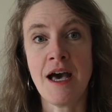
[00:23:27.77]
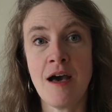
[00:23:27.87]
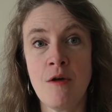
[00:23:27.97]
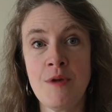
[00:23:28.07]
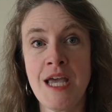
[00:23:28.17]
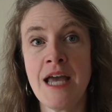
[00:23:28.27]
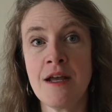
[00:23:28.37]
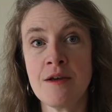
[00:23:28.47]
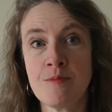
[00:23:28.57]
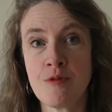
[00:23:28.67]
We had
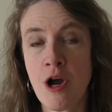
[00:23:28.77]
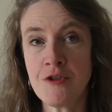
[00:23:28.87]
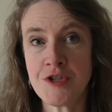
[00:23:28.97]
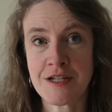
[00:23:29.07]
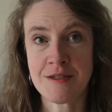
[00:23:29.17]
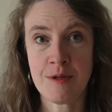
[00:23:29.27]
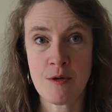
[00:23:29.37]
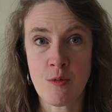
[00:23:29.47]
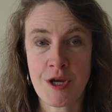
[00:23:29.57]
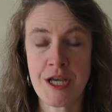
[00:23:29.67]
a project that we were
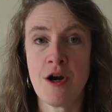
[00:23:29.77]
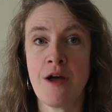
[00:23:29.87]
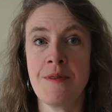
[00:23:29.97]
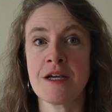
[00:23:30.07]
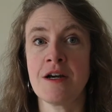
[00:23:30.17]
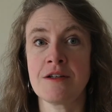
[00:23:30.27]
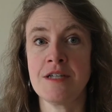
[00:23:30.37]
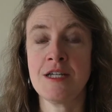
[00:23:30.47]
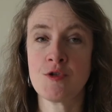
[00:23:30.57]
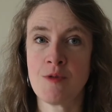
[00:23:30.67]
working on that got
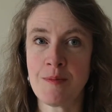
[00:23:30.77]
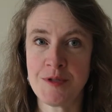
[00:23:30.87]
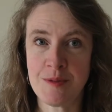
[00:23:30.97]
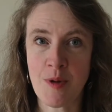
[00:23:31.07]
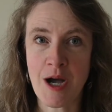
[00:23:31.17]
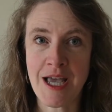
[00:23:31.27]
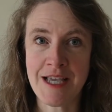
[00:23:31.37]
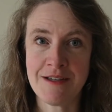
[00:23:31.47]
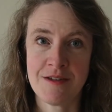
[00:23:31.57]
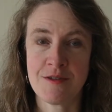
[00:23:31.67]
interrupted
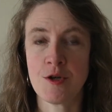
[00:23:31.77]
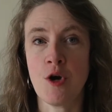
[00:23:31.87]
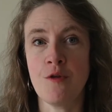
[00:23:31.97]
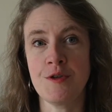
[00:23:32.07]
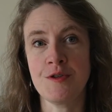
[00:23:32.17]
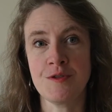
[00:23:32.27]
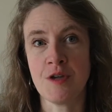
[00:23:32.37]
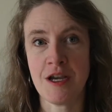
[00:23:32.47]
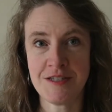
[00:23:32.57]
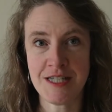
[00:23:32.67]
by the
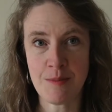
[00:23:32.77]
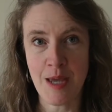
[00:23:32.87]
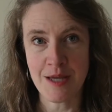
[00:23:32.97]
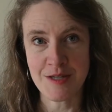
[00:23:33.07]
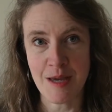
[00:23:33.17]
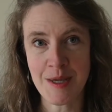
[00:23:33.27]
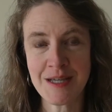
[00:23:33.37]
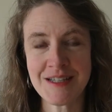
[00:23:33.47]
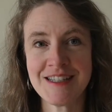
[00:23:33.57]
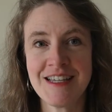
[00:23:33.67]
COVID-19
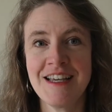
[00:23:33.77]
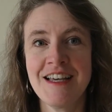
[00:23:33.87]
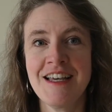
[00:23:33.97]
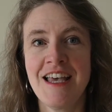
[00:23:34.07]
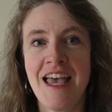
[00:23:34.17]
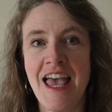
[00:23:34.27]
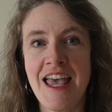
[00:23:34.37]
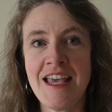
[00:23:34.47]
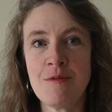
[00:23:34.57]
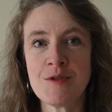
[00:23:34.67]
pandemic.
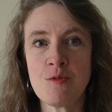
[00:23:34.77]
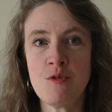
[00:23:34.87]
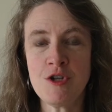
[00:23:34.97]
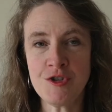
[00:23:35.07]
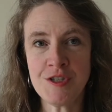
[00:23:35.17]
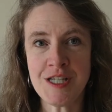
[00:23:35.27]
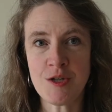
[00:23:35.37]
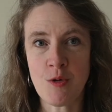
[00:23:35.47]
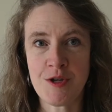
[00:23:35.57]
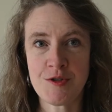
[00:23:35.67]
It was originally
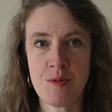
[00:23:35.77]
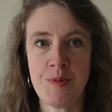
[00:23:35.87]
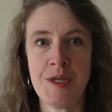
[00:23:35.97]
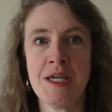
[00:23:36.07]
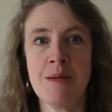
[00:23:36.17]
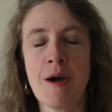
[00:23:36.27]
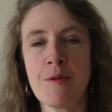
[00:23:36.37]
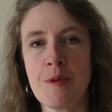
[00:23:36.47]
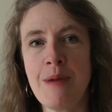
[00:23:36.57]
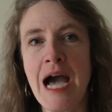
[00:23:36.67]
going to be about
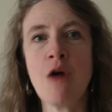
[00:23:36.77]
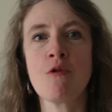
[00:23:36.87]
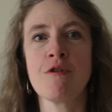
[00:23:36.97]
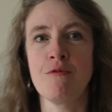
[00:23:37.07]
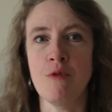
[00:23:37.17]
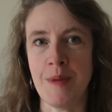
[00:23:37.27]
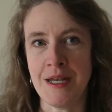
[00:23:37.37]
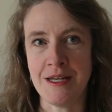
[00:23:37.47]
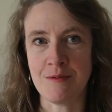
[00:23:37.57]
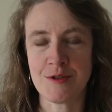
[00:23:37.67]
the power of women,
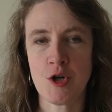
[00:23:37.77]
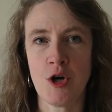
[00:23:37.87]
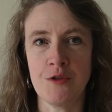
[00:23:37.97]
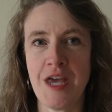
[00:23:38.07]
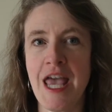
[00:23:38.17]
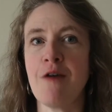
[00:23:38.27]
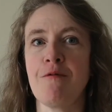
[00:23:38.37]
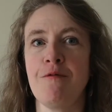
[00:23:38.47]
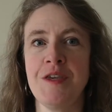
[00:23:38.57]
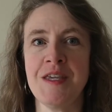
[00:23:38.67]
and it was called
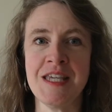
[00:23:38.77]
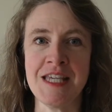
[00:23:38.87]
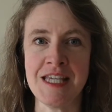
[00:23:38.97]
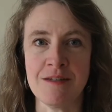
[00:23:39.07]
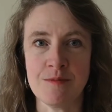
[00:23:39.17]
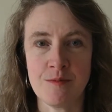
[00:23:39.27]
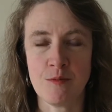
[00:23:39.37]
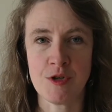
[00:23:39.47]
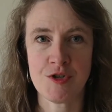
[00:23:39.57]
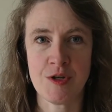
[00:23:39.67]
FE,
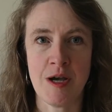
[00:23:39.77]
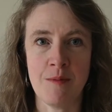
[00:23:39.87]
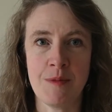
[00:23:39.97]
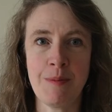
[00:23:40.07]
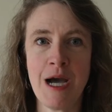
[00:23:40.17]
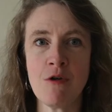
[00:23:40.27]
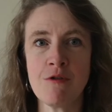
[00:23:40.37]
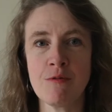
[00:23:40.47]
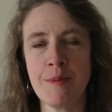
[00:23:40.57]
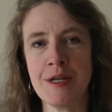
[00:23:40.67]
which the power
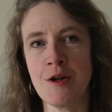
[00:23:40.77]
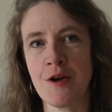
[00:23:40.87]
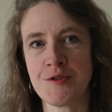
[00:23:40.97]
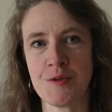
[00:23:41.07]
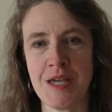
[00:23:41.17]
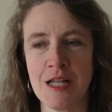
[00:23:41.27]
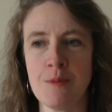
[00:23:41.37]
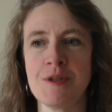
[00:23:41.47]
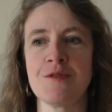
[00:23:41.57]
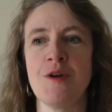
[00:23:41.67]
of women and also the
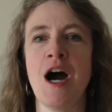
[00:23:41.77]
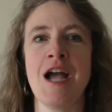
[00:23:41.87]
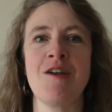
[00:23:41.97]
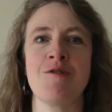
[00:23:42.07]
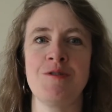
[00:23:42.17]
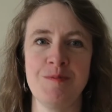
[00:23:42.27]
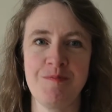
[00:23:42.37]
element of iron.